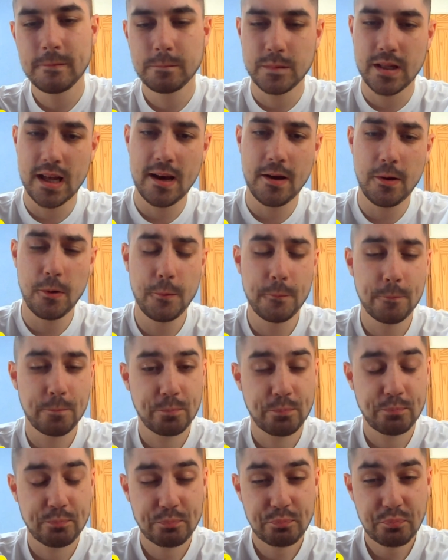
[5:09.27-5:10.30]
Now,
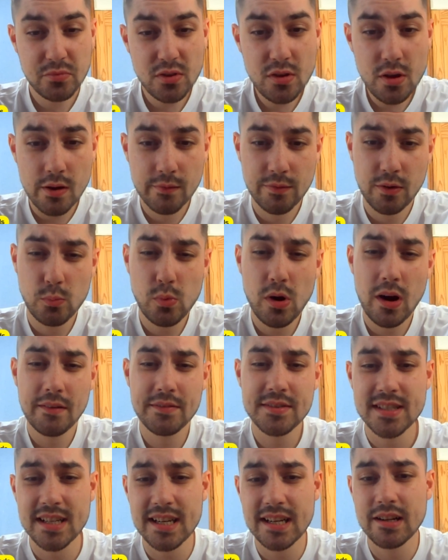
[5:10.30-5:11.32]
from what I've
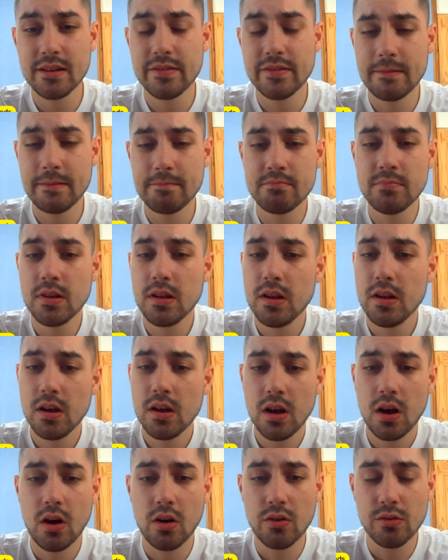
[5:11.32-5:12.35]
seen of him
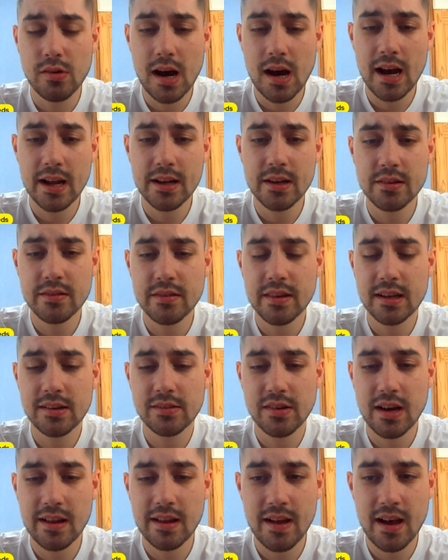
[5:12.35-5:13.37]
online and things
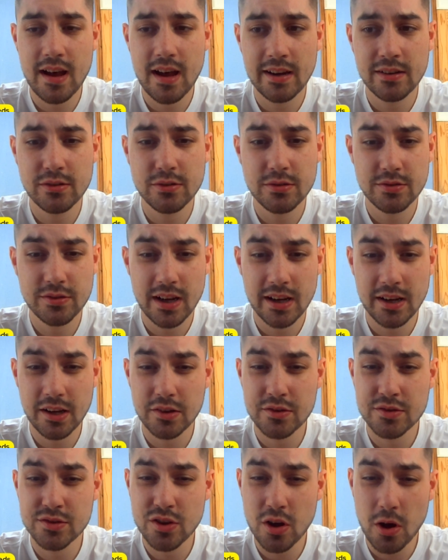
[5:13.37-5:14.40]
like that, he looks like
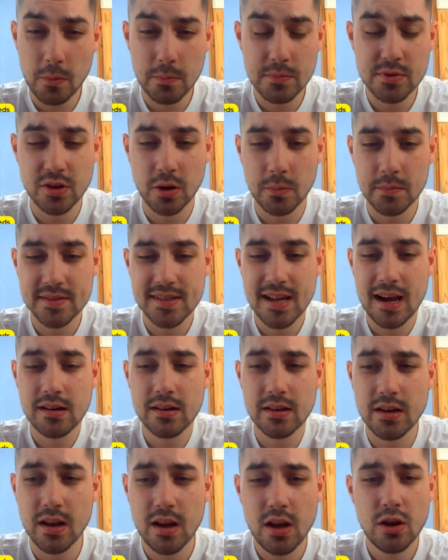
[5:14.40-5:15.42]
a top, top
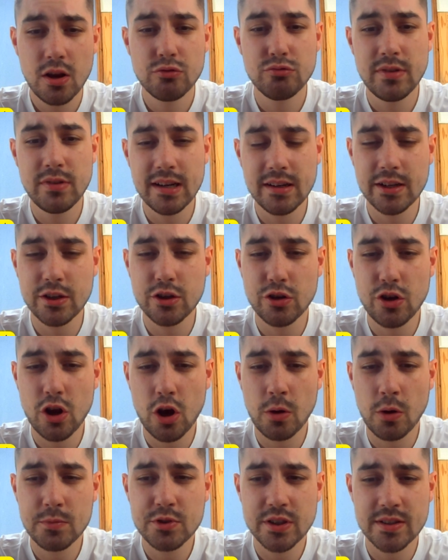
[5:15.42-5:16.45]
talent. Really good
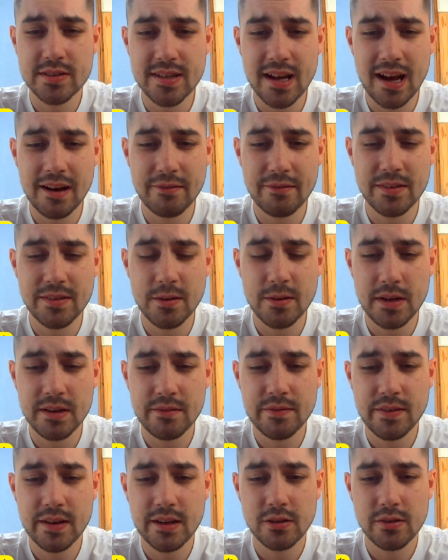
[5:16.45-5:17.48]
option to have in the
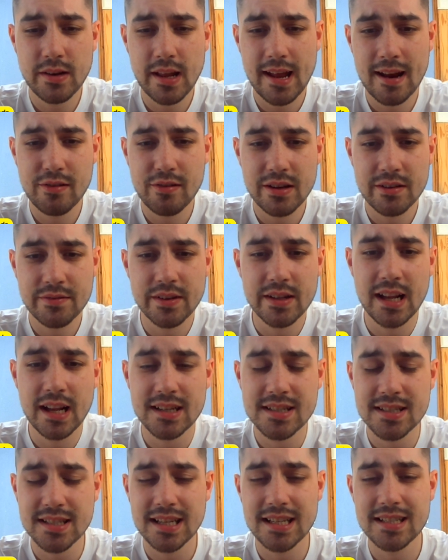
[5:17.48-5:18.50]
midfield area for
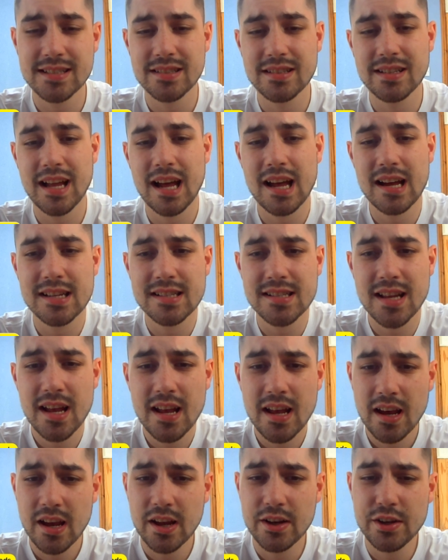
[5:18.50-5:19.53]
next season, guys.
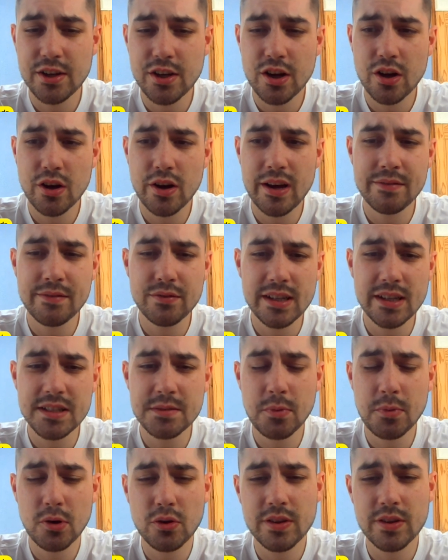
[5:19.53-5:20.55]
And, you know, if Leeds
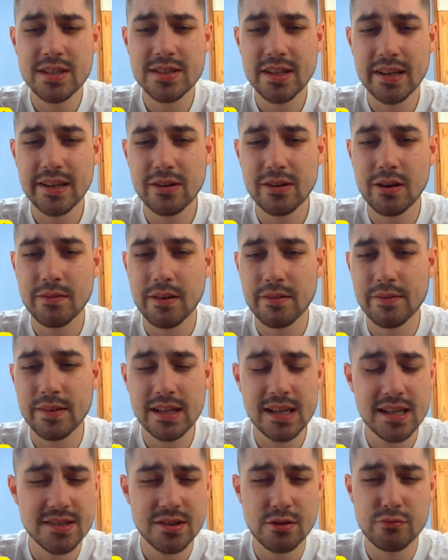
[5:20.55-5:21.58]
pull this deal off, I
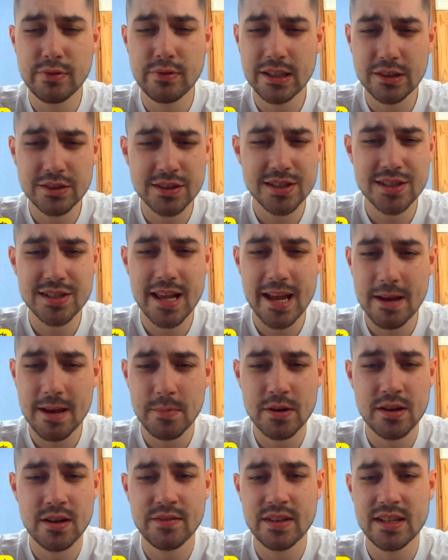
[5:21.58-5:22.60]
think it's a real
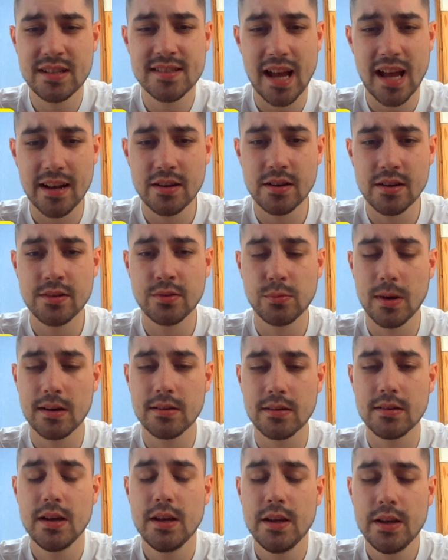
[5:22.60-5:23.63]
statement of intent as
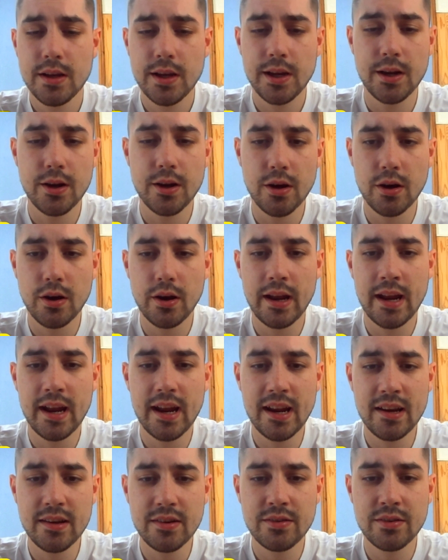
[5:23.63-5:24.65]
well. You know, it
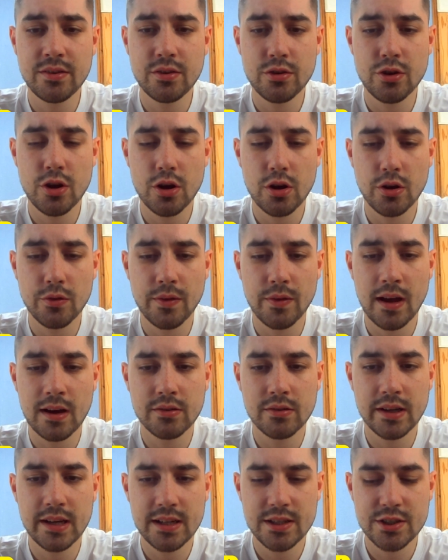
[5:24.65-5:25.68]
is known that
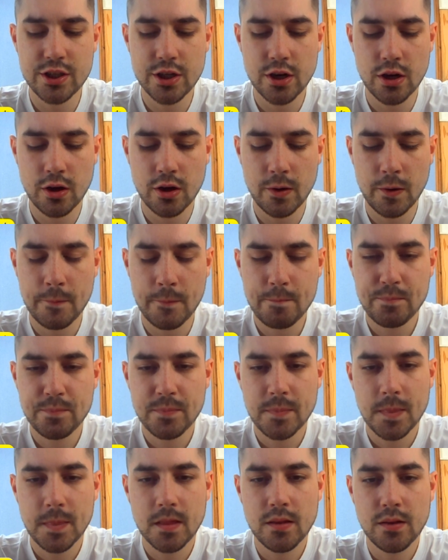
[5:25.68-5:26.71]
Leeds, you know,
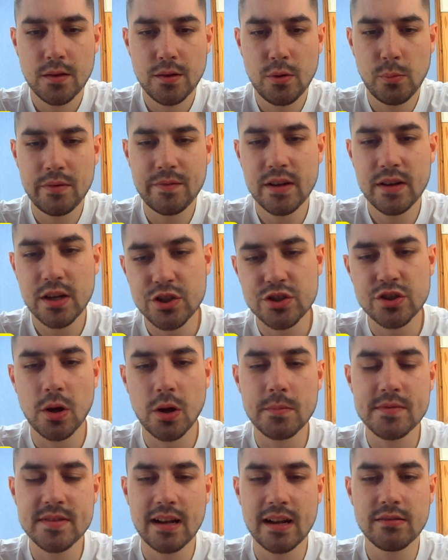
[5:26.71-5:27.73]
we finished
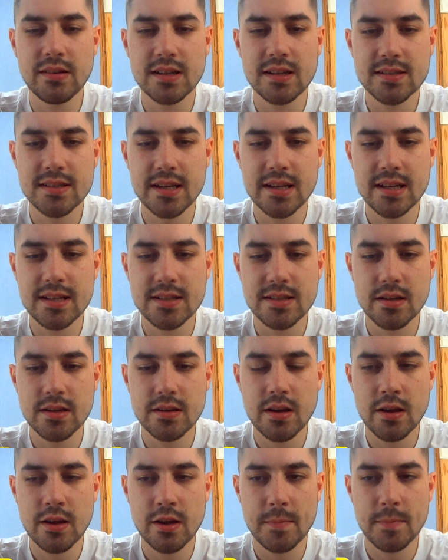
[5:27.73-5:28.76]
top 10 last season
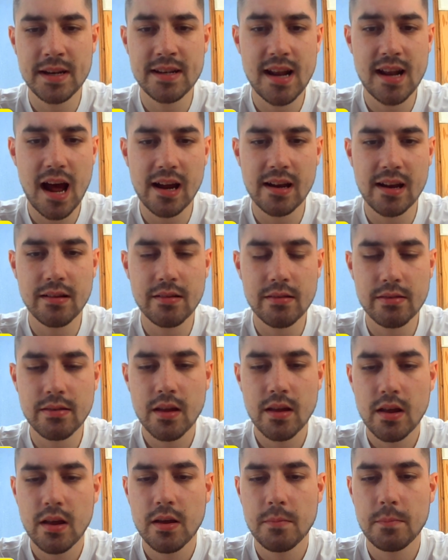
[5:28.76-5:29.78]
um, in ninth.
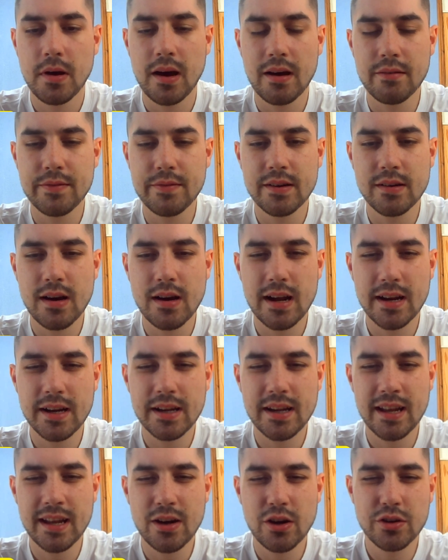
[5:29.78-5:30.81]
But I feel
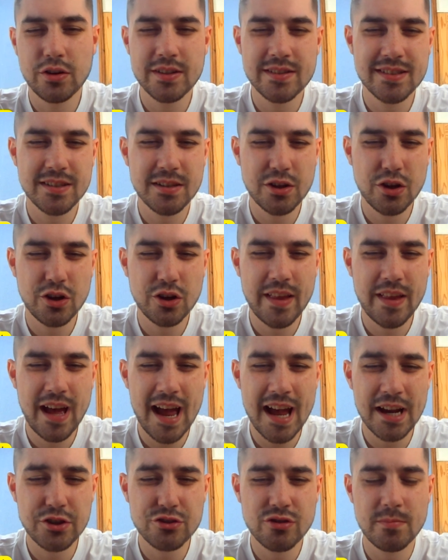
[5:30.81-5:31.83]
like in order to go that
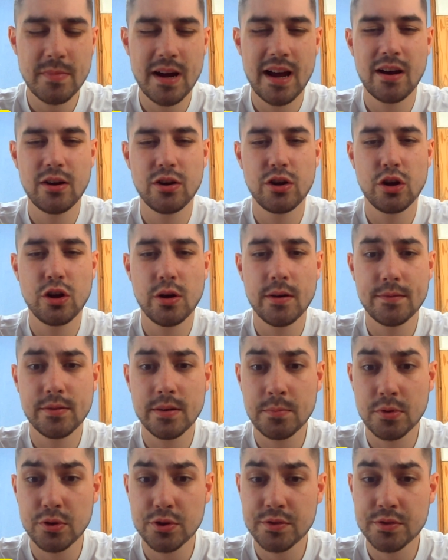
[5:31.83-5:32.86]
extra mile and
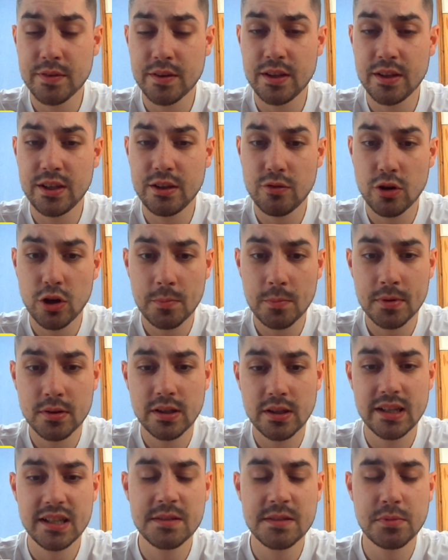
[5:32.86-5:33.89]
hopefully push for the Europa
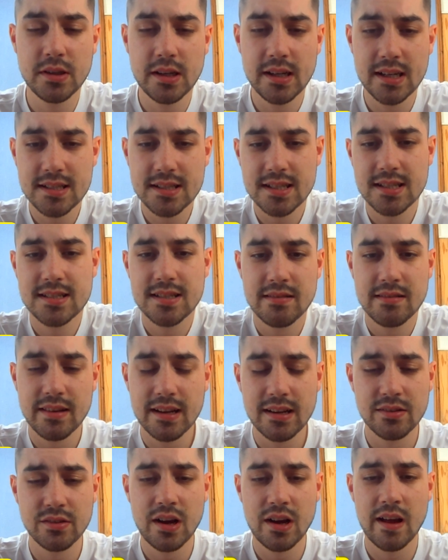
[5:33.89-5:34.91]
League places and
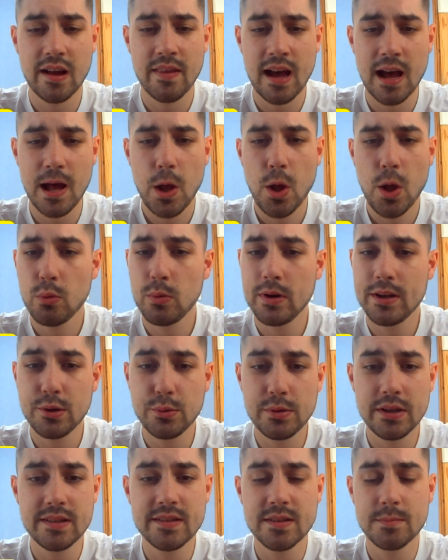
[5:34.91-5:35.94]
things like that, we
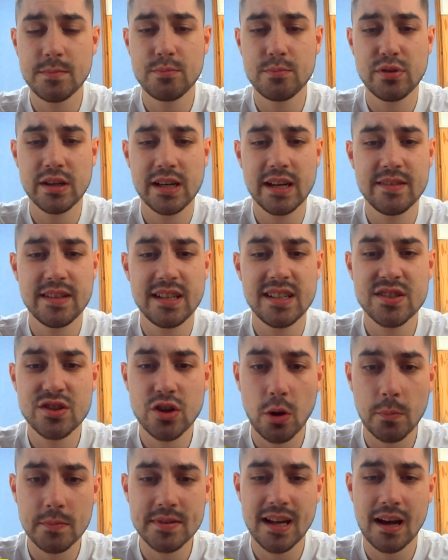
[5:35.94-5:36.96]
do need to be bringing these
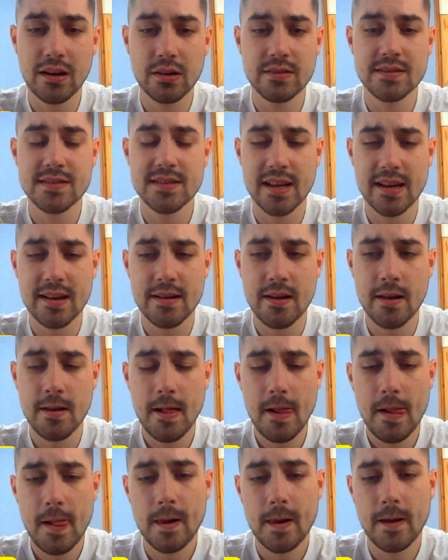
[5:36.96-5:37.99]
top talents in.
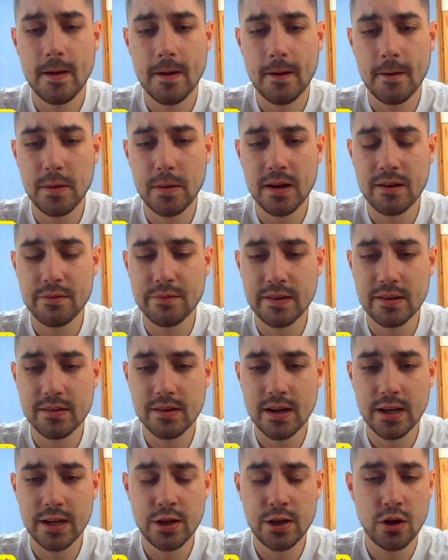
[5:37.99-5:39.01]
Um, and I feel
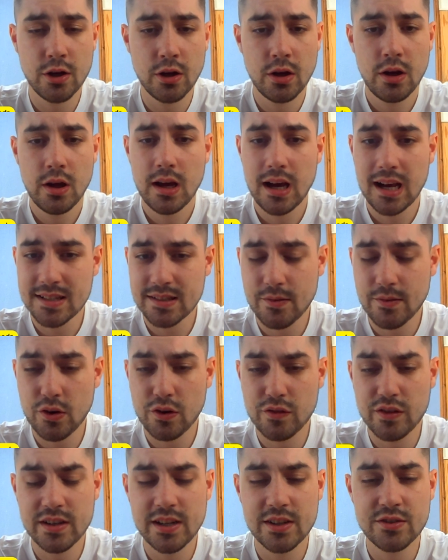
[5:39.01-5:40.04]
like, you know, as I've
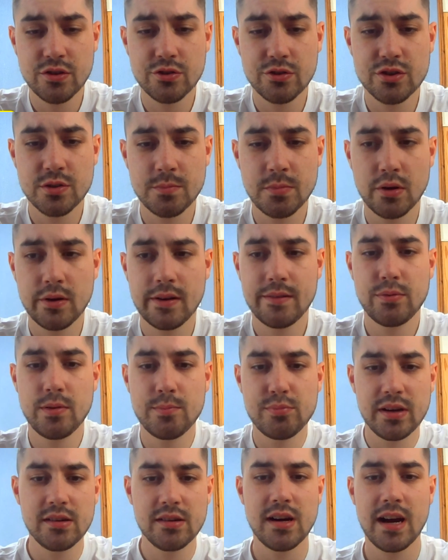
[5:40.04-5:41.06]
already touched upon, if we
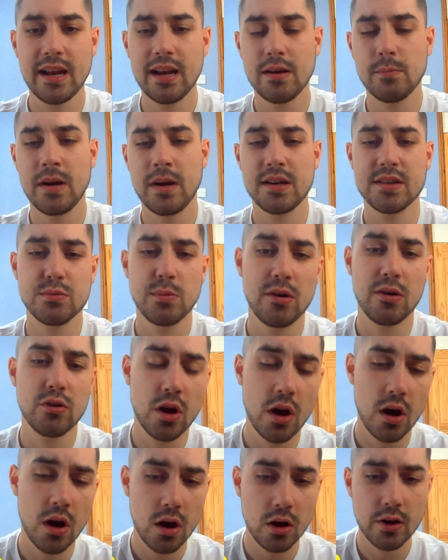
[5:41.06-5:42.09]
bring like Maxwell
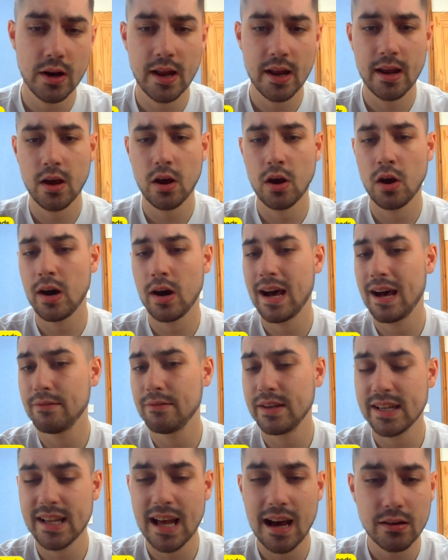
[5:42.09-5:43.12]
Cornet or
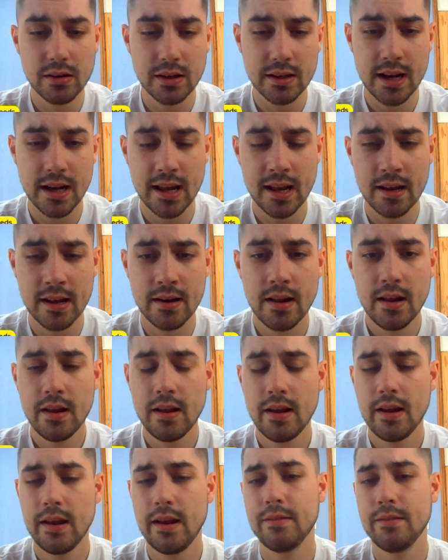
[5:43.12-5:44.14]
Javi Galán in,
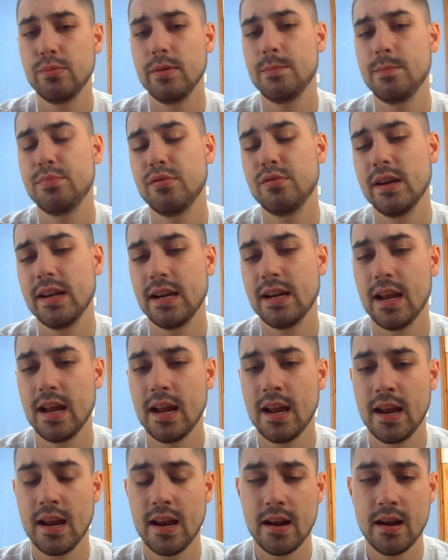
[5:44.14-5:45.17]
if we bring
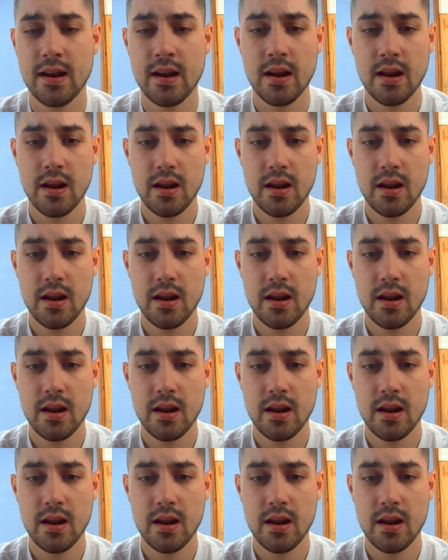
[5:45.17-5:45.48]
in